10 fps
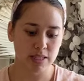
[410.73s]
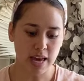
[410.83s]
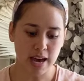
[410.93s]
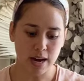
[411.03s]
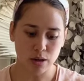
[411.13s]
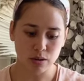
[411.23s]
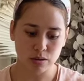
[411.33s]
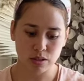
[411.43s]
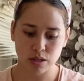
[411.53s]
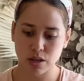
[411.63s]

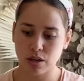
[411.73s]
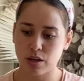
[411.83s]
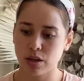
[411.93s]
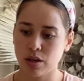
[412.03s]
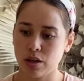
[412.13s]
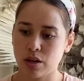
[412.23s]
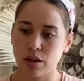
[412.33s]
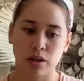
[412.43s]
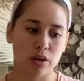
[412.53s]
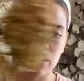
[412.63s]
out
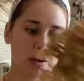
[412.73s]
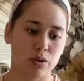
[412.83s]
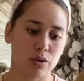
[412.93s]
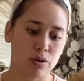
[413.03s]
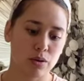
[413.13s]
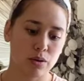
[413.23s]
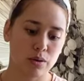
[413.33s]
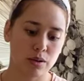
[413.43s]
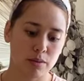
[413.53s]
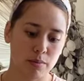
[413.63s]
your
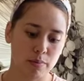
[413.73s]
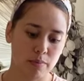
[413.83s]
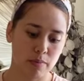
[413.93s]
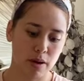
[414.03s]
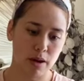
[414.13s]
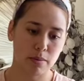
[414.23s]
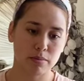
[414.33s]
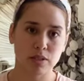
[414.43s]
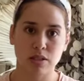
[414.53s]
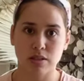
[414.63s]
um,
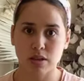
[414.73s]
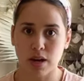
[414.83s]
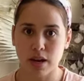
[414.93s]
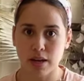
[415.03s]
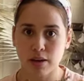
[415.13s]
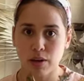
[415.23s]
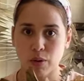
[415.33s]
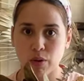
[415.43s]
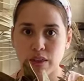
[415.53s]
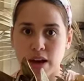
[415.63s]
design
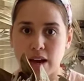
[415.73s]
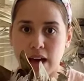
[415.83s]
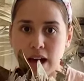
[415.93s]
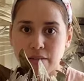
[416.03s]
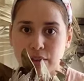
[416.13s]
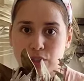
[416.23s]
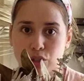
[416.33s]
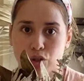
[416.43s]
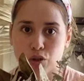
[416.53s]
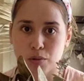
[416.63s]
without having to
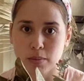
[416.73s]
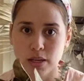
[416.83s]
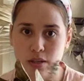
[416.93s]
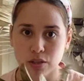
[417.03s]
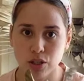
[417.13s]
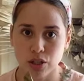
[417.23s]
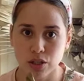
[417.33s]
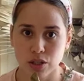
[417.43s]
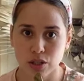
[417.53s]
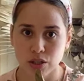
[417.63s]
do much.
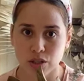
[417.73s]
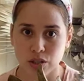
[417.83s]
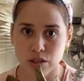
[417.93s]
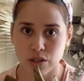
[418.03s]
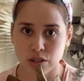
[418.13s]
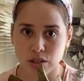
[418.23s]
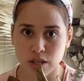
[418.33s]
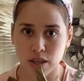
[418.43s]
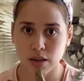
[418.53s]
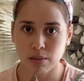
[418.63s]
So I
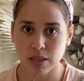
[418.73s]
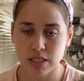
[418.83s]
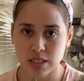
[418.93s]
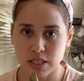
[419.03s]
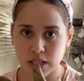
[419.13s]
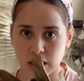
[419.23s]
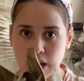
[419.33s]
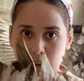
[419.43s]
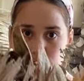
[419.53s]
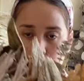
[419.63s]
think I'm going to stick
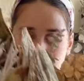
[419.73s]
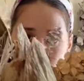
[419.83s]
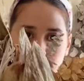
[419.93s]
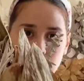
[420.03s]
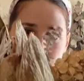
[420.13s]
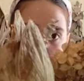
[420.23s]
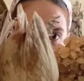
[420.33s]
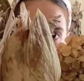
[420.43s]
that guy there.